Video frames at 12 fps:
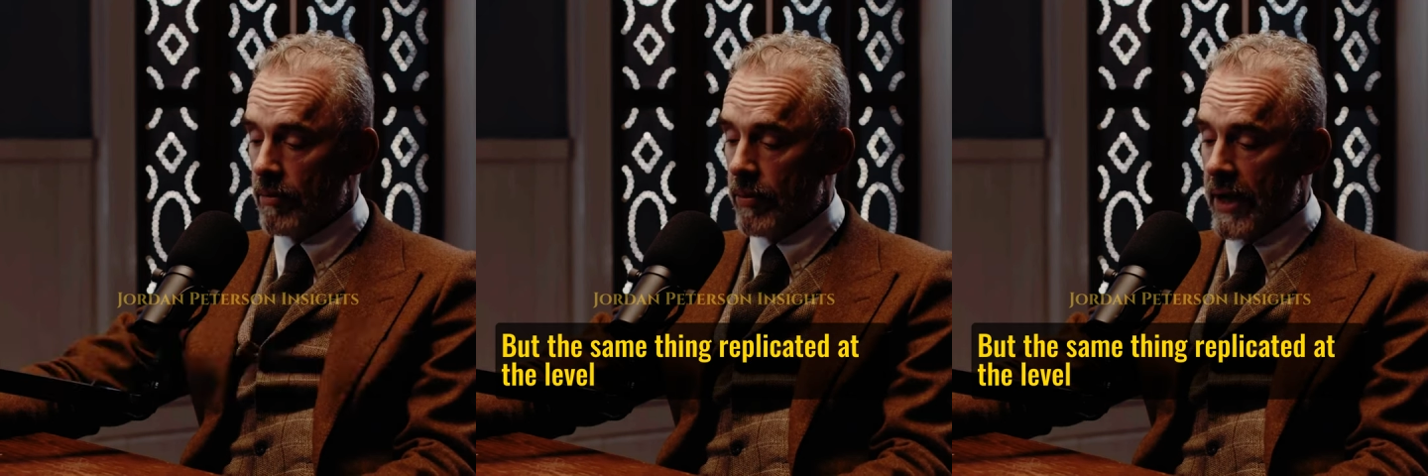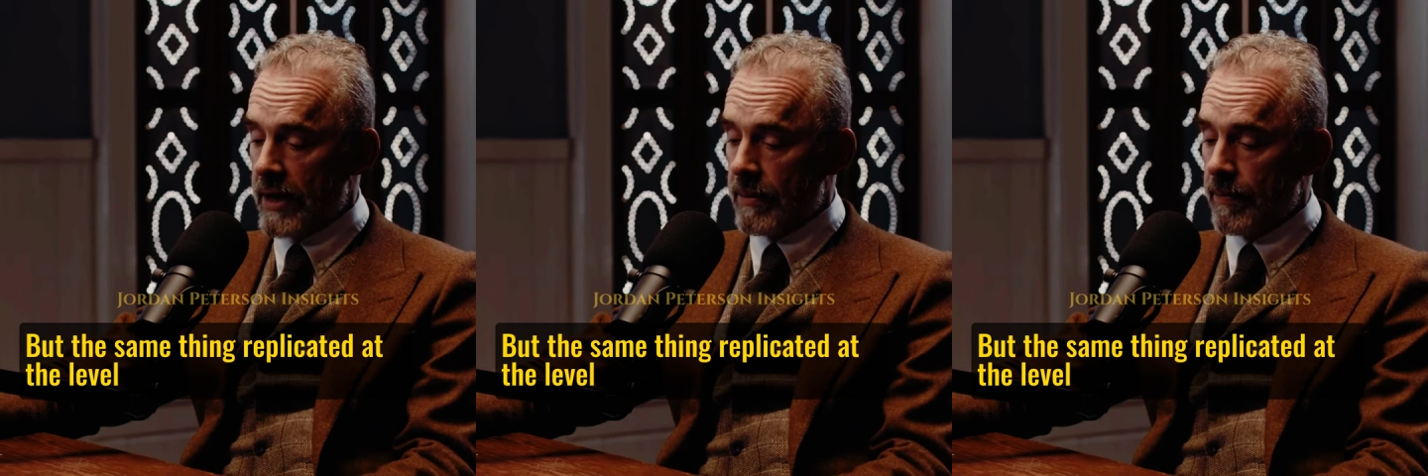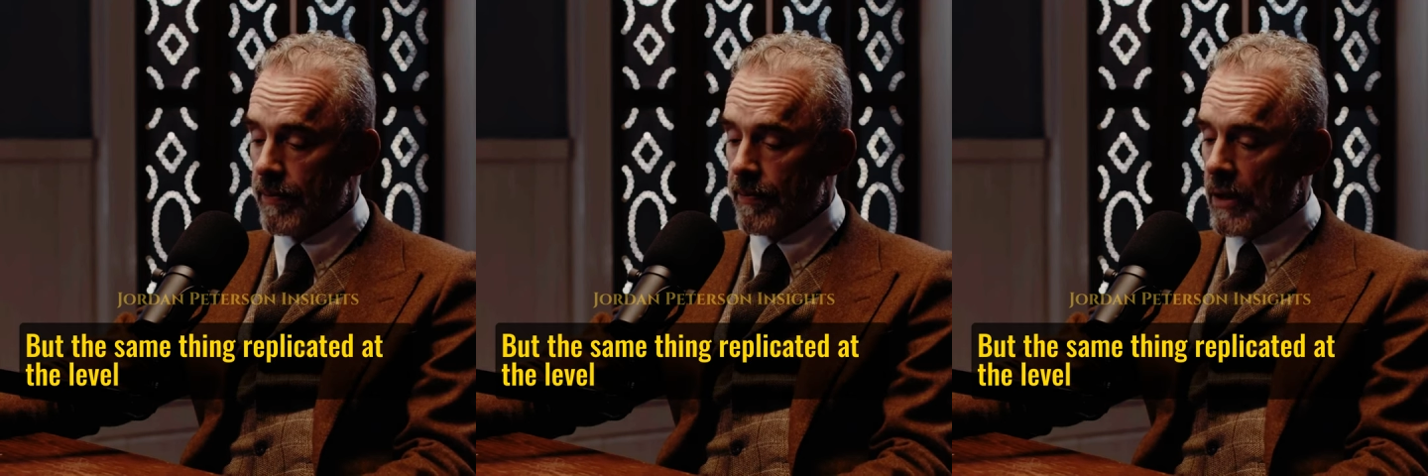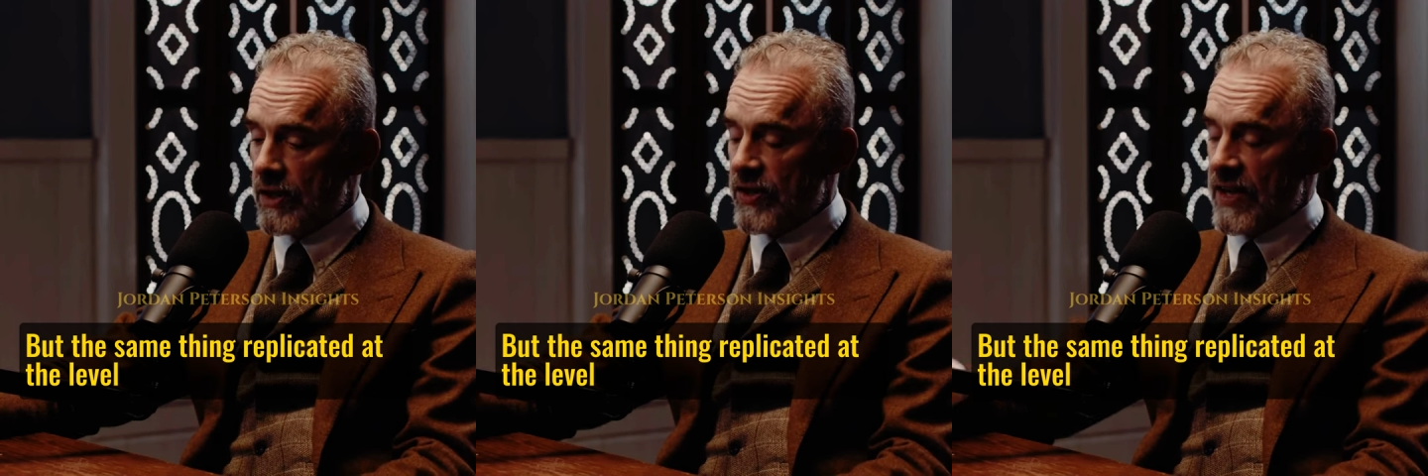But
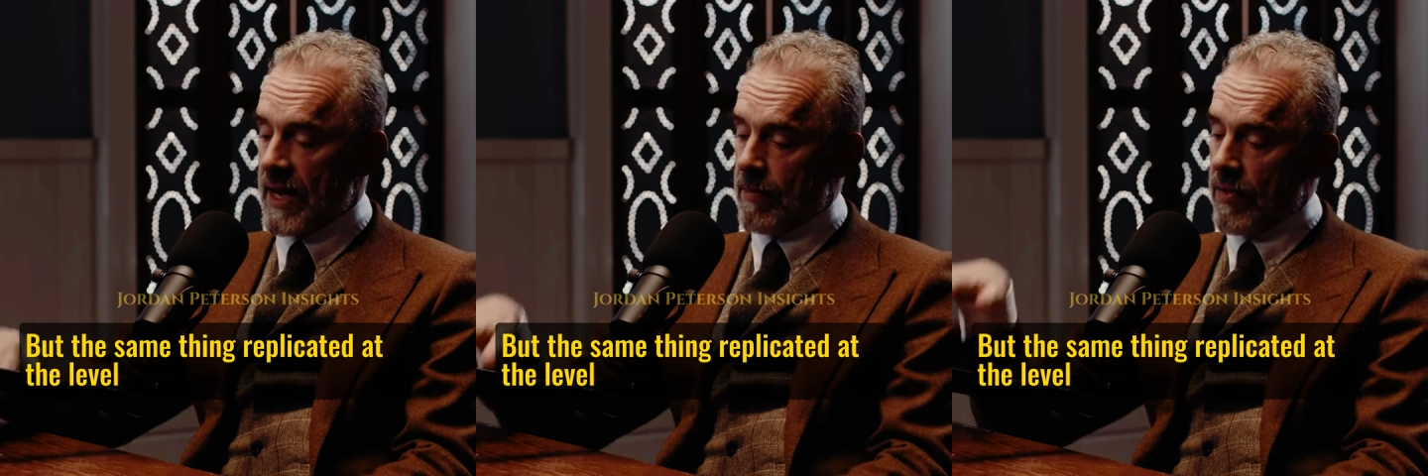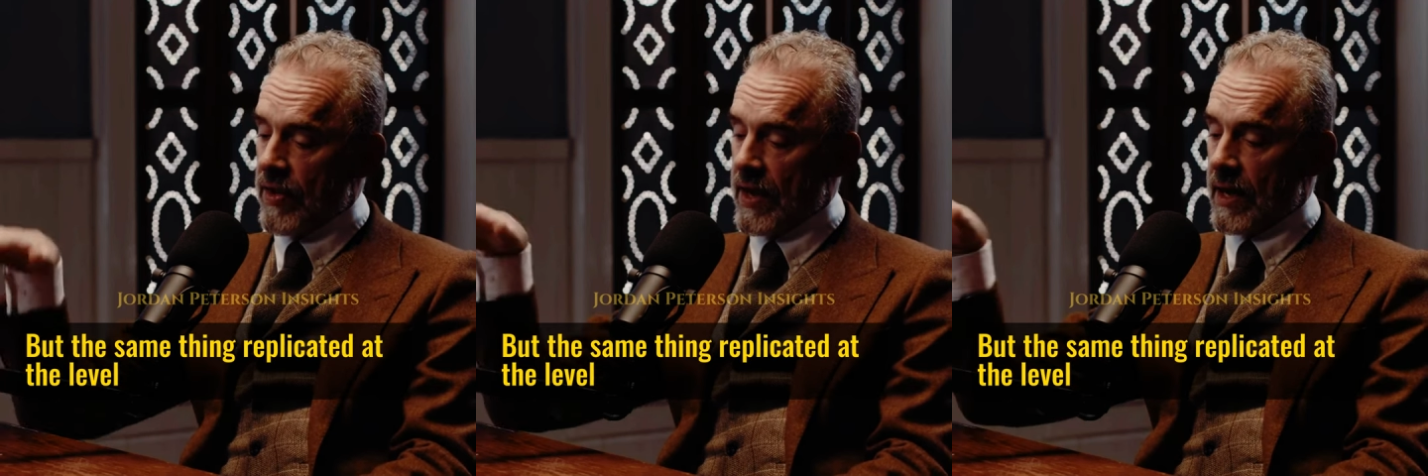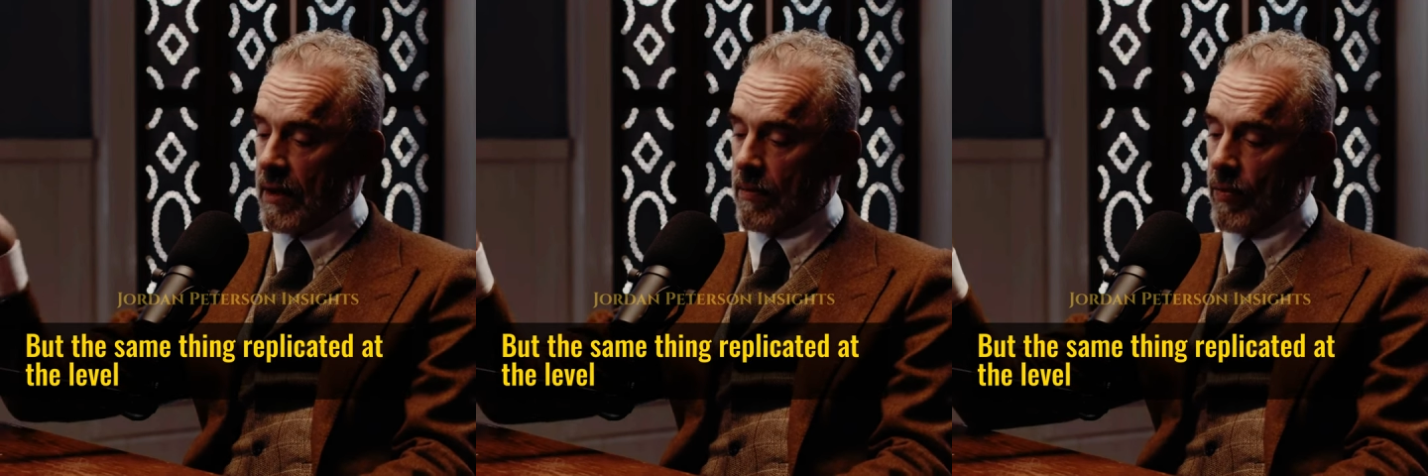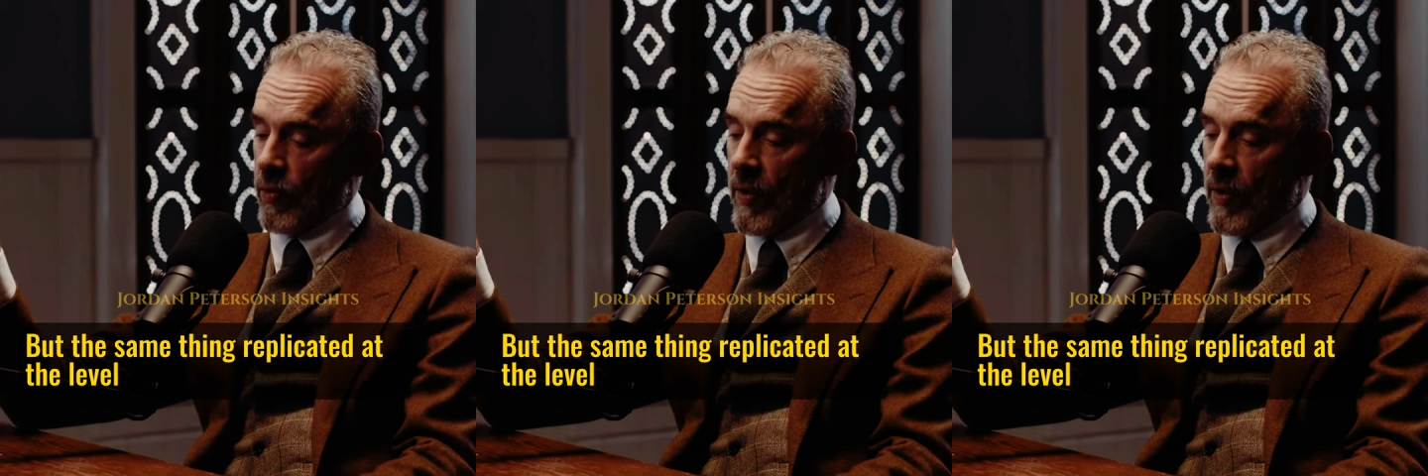the same thing